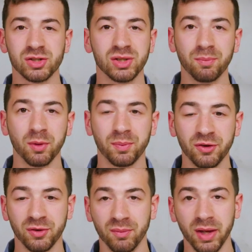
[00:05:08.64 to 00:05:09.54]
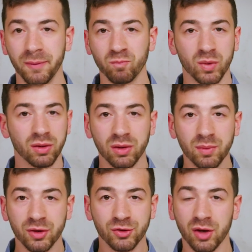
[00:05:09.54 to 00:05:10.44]
a simple piece of meat, a little
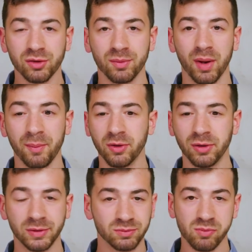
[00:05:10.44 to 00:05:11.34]
bit of salt and pepper.